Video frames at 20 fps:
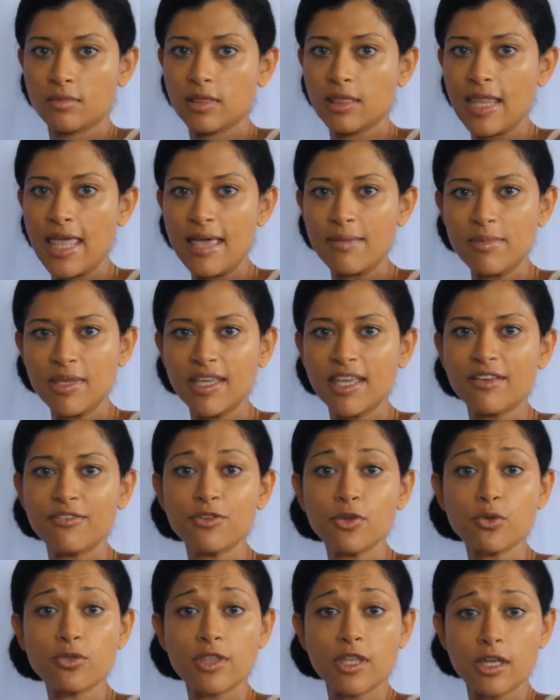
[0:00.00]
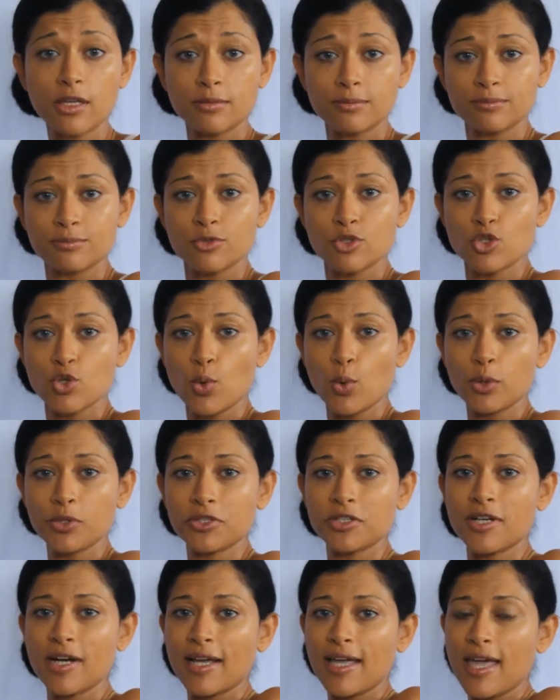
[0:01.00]
Let me give you the
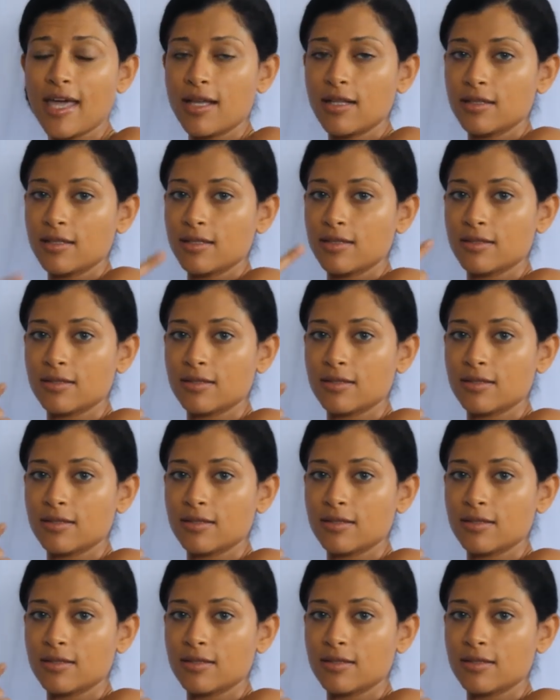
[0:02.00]
shoulder again.